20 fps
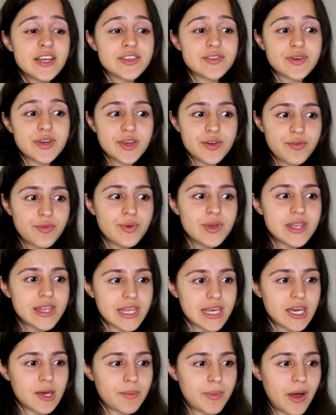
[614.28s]
So if we
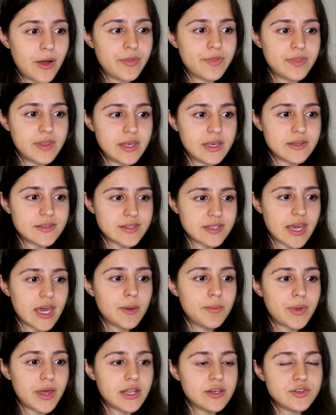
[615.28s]
think about the
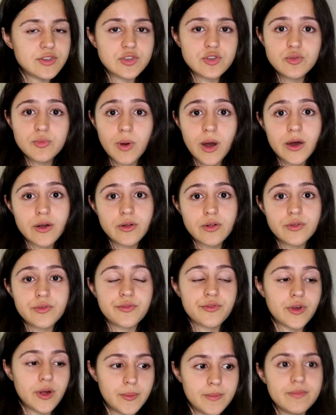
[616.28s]
Escape N2 model
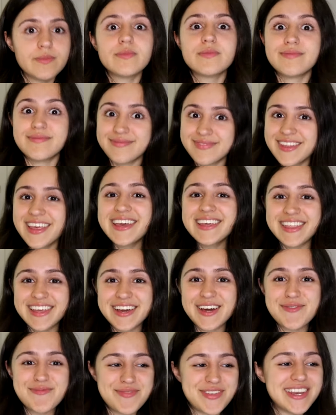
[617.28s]
from the
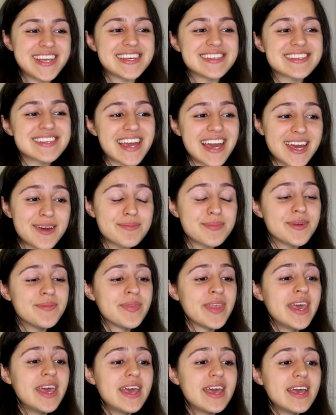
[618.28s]
company Escape,
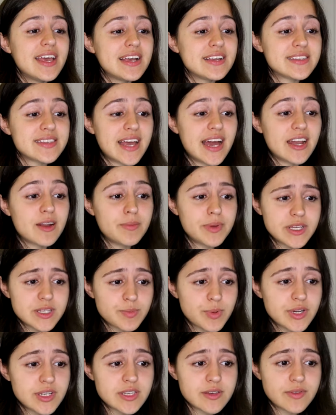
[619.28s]
it's at a base
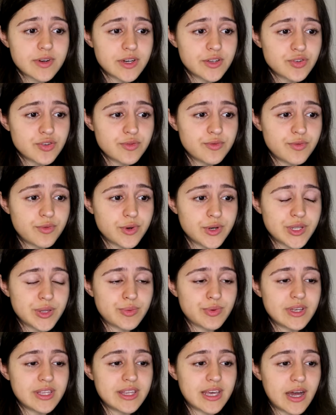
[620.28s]
price of
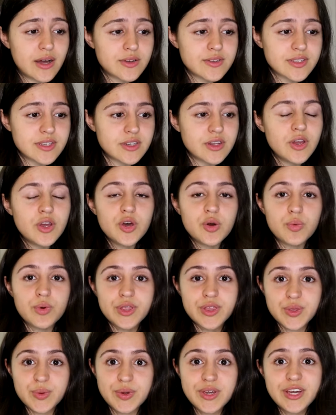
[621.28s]
$143,000
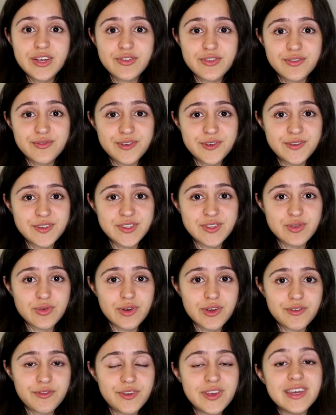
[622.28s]
with 350
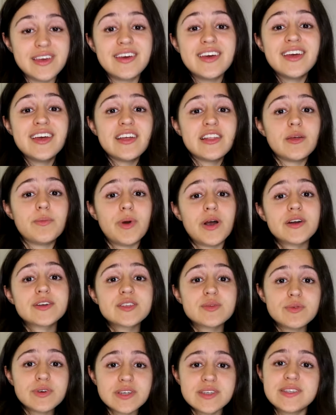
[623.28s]
square feet. The
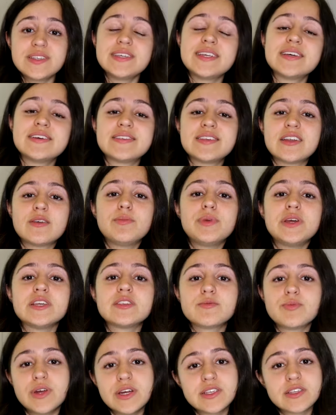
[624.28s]
Boxabl Casita is at a
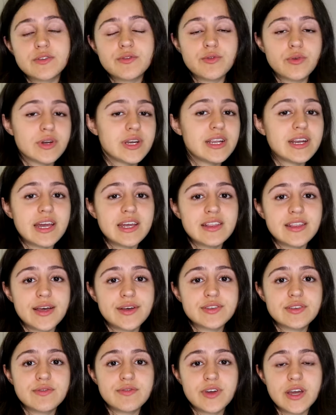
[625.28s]
base price of
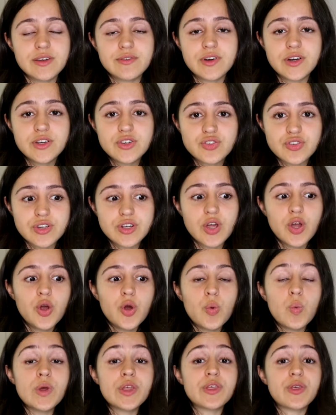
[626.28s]
$49,500
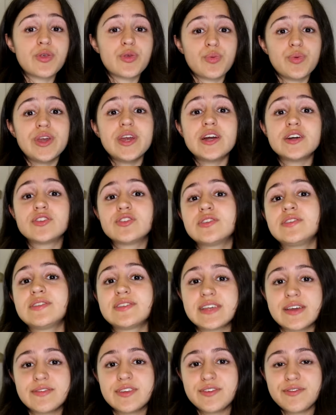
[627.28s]
with
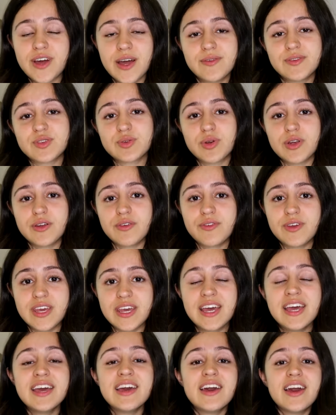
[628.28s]
375 square
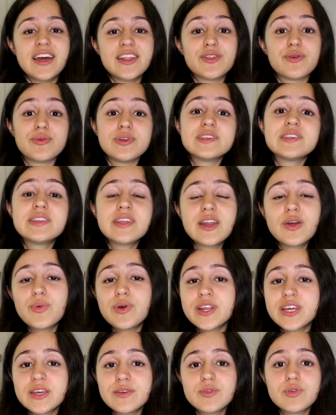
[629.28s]
feet. And the reason that I
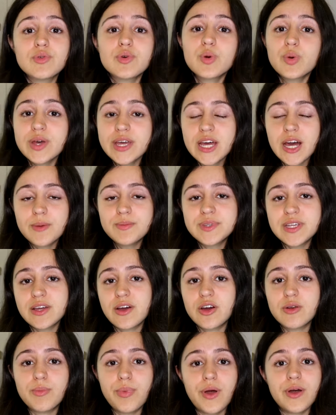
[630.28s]
want to give you a quick update
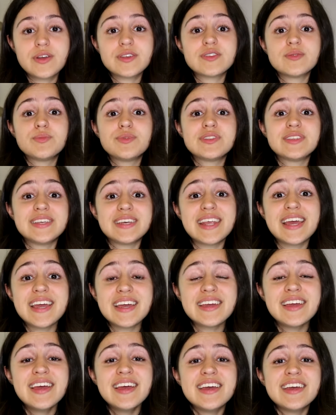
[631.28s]
on Boxabl
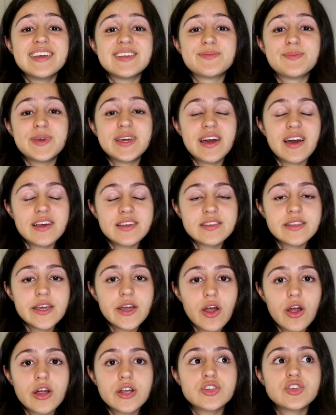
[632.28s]
today is because they
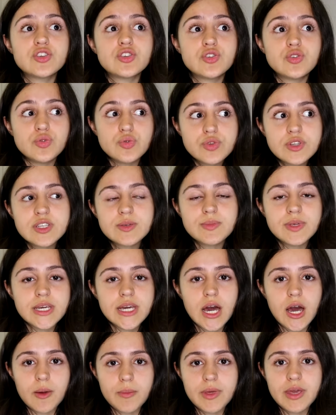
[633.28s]
are soon to be
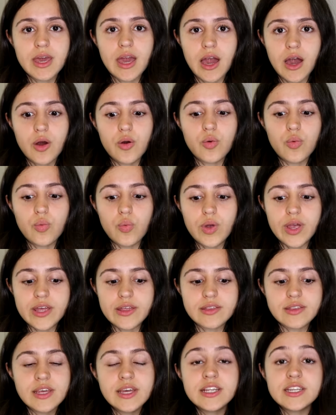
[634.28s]
coming out
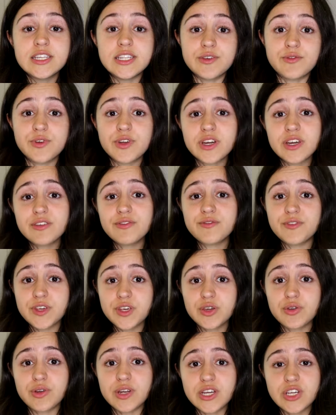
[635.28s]
with different
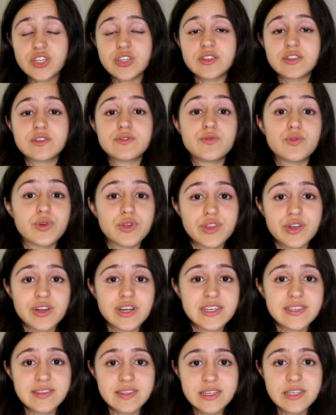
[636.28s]
configurations for their
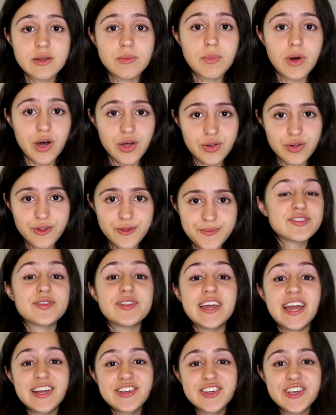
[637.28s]
Casita model. So
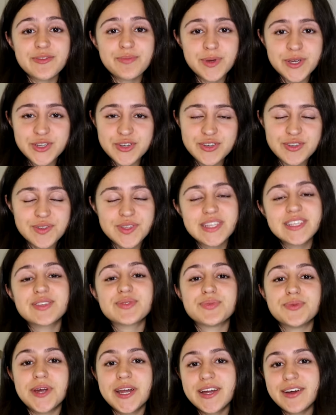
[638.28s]
they actually have pictures of
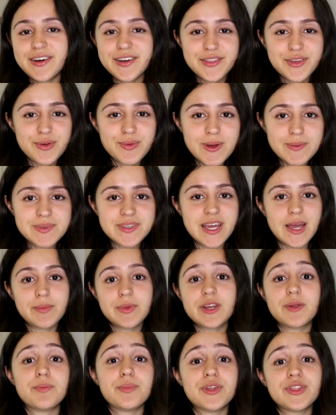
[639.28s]
this right on their website. I'm
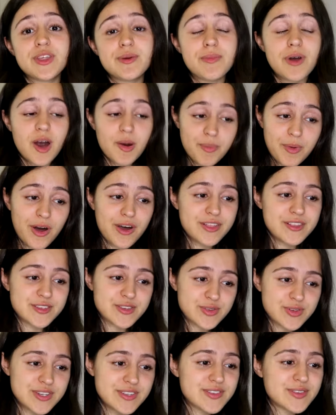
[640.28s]
going to put them up on the
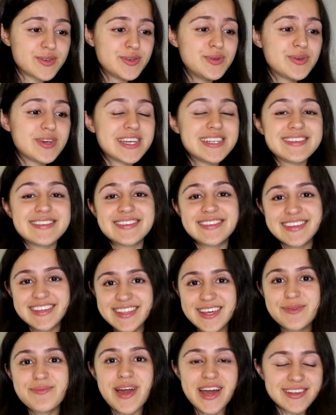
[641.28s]
screen so you can see
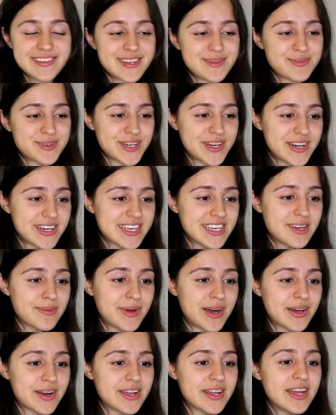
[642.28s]
them as I'm talking
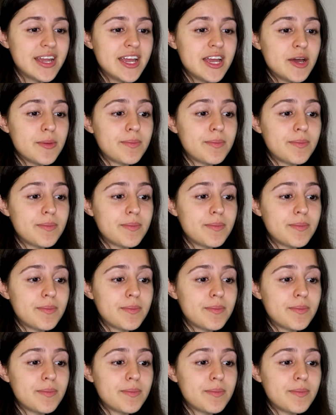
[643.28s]
about it.